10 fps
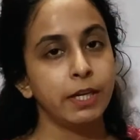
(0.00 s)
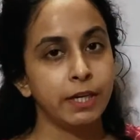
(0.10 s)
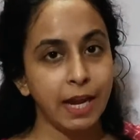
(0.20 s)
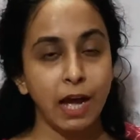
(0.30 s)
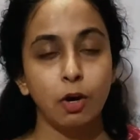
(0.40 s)

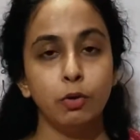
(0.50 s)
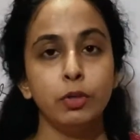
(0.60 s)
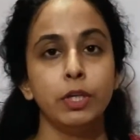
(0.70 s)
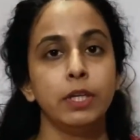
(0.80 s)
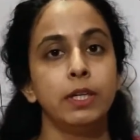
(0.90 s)
Now
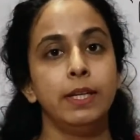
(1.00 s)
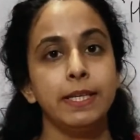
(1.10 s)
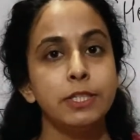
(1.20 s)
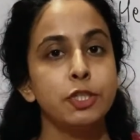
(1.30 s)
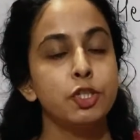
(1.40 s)

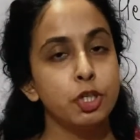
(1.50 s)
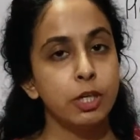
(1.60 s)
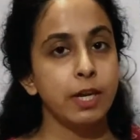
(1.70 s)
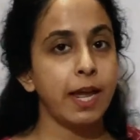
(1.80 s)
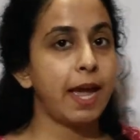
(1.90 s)
let's
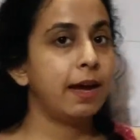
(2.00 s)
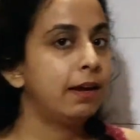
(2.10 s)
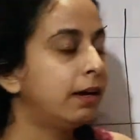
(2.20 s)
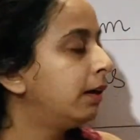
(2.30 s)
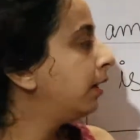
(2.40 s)
look
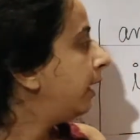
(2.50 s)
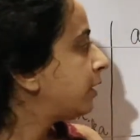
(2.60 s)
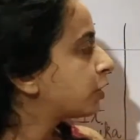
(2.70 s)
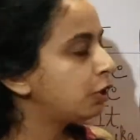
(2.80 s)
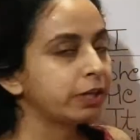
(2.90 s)

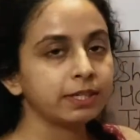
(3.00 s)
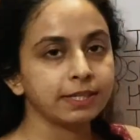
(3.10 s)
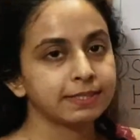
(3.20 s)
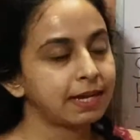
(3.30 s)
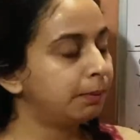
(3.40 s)
at an
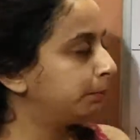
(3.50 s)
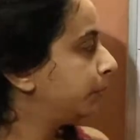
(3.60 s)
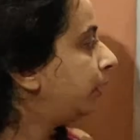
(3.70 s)
example.